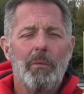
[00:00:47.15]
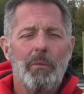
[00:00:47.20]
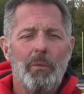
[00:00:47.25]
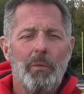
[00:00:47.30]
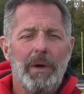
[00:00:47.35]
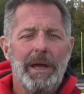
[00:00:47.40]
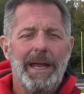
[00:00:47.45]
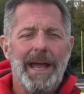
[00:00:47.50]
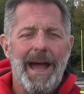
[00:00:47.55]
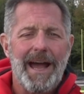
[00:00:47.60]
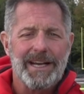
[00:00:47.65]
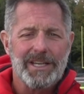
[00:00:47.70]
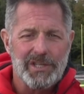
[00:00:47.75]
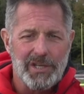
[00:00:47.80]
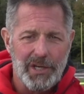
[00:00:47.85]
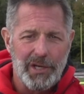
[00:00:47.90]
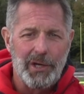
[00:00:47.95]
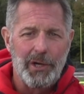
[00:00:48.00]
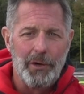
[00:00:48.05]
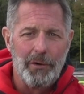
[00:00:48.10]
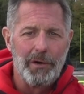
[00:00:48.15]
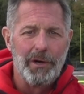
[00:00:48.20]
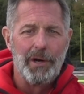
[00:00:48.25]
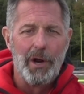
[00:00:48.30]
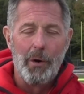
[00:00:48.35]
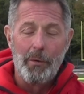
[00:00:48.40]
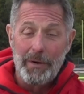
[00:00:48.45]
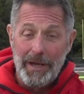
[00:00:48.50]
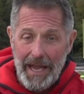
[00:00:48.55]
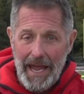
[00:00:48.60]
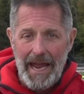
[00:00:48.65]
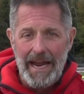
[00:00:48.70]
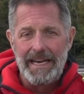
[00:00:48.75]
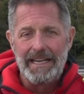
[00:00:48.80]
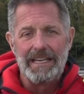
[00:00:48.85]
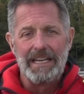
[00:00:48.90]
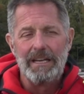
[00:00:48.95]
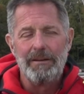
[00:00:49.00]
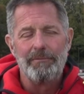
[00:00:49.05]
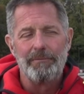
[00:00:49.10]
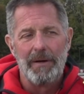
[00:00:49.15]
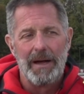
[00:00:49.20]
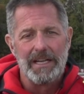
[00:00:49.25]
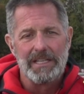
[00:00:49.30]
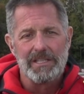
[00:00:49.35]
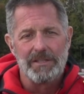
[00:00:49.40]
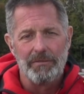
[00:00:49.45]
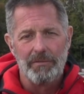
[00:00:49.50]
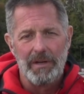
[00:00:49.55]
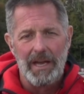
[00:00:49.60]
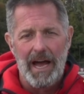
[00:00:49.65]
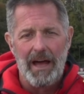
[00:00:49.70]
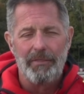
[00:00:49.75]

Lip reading: We executed okay defensively.